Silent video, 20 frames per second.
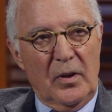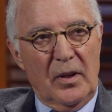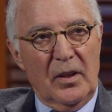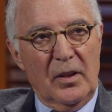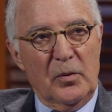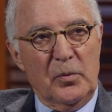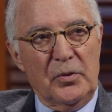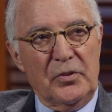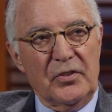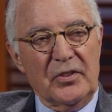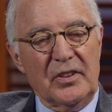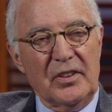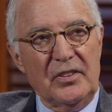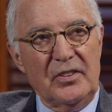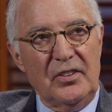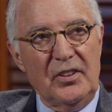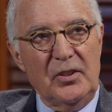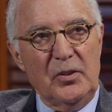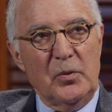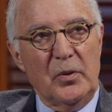Well, it was a
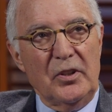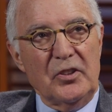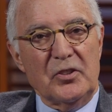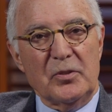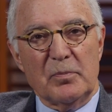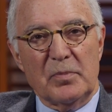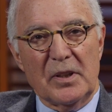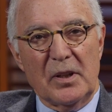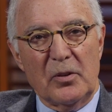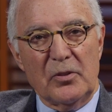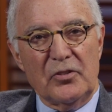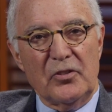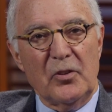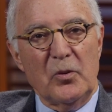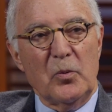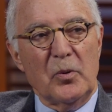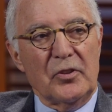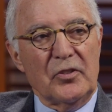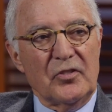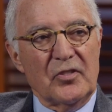continuation, but I
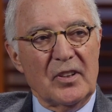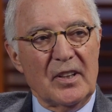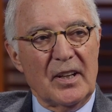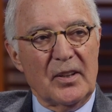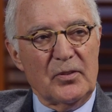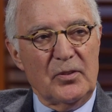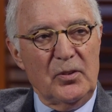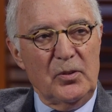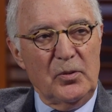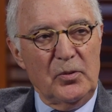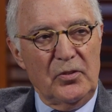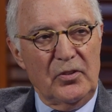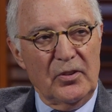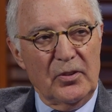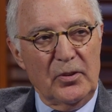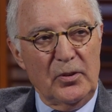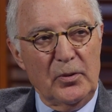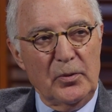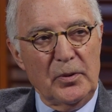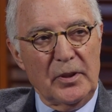still wasn't allowed to use
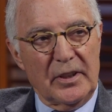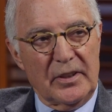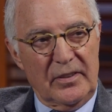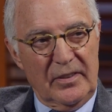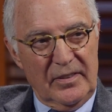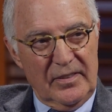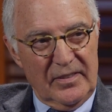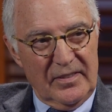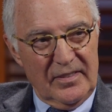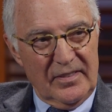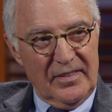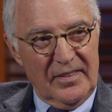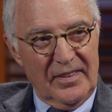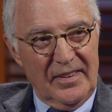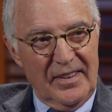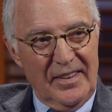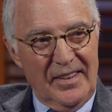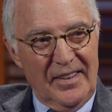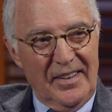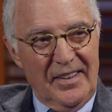their unit.
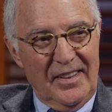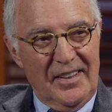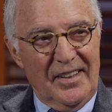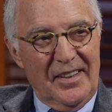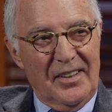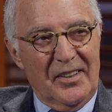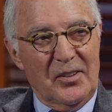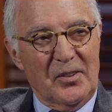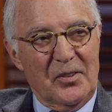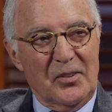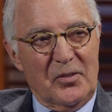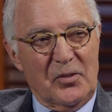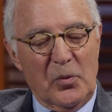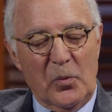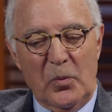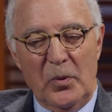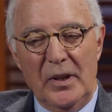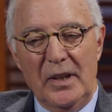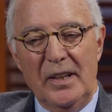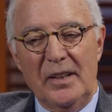Really? So
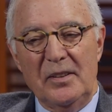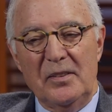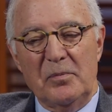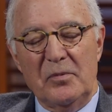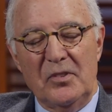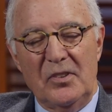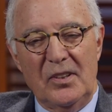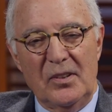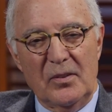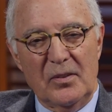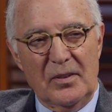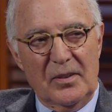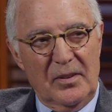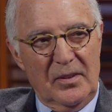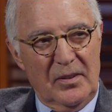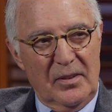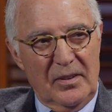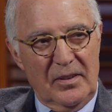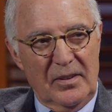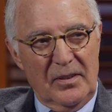we. You're working in that
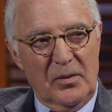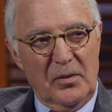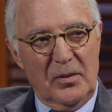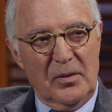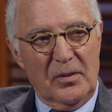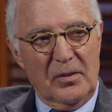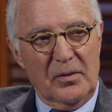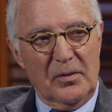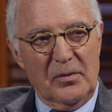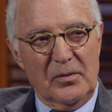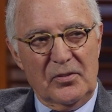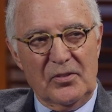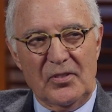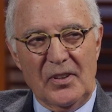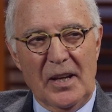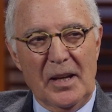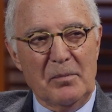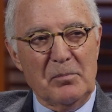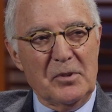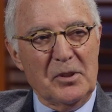same room. That
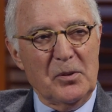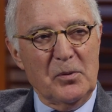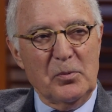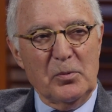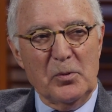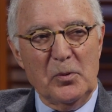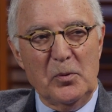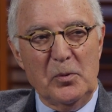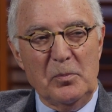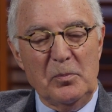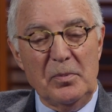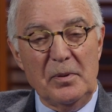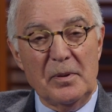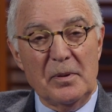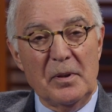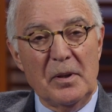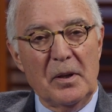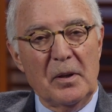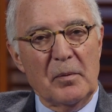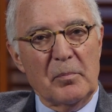same, same little room.
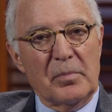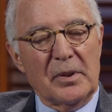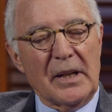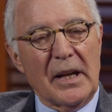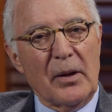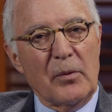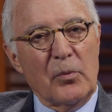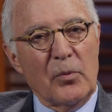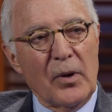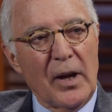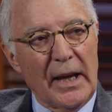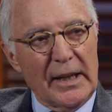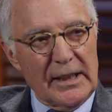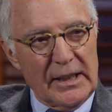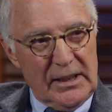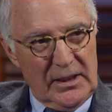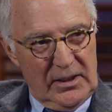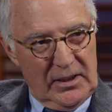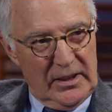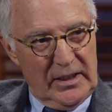Uh-huh. But
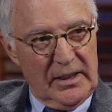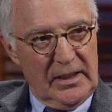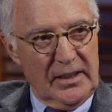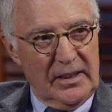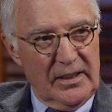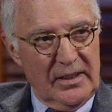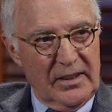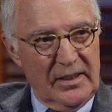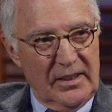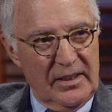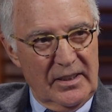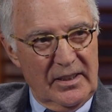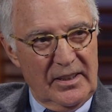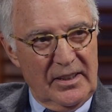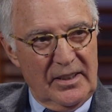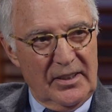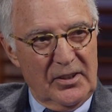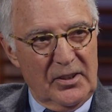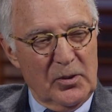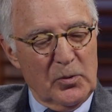ironically,
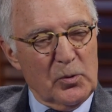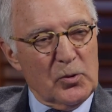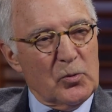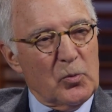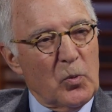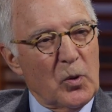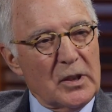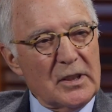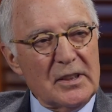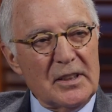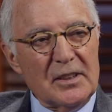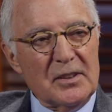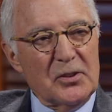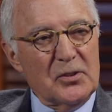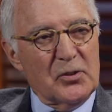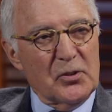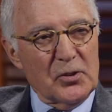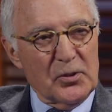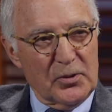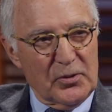there was one little
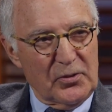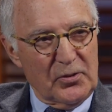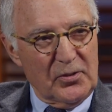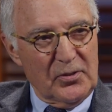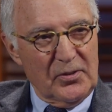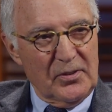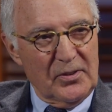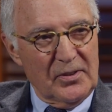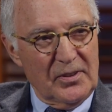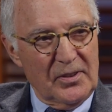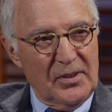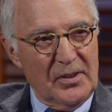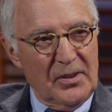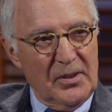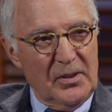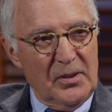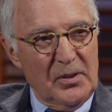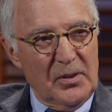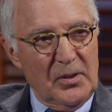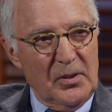nurse
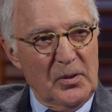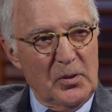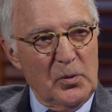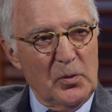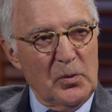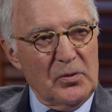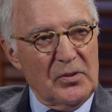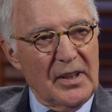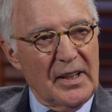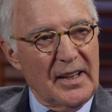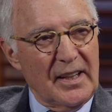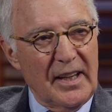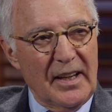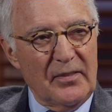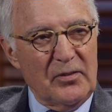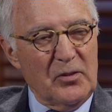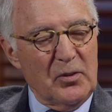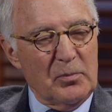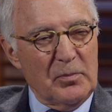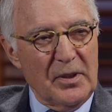who they
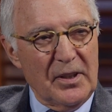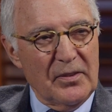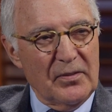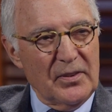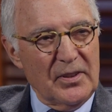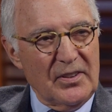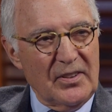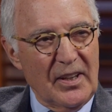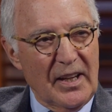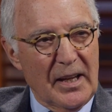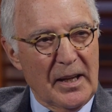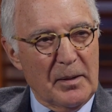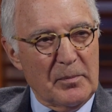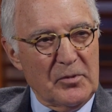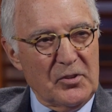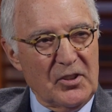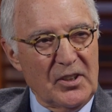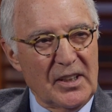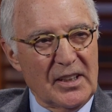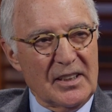gave to me every time.
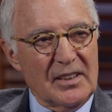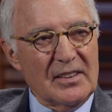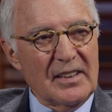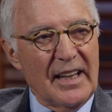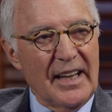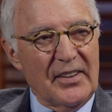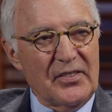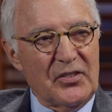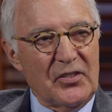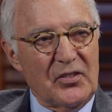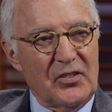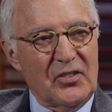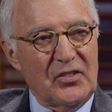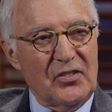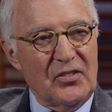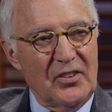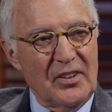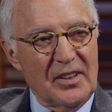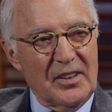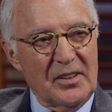She had glasses
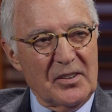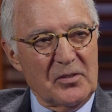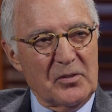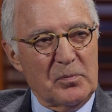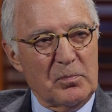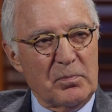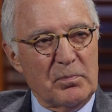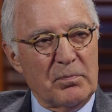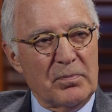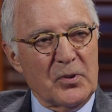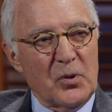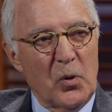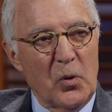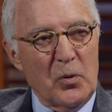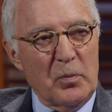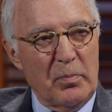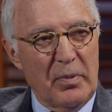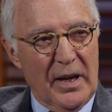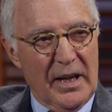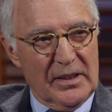as thick as
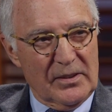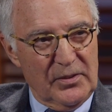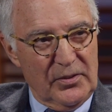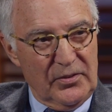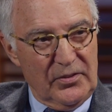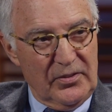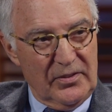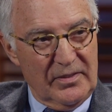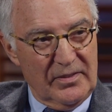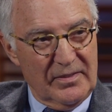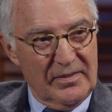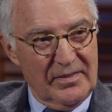Coke bottles.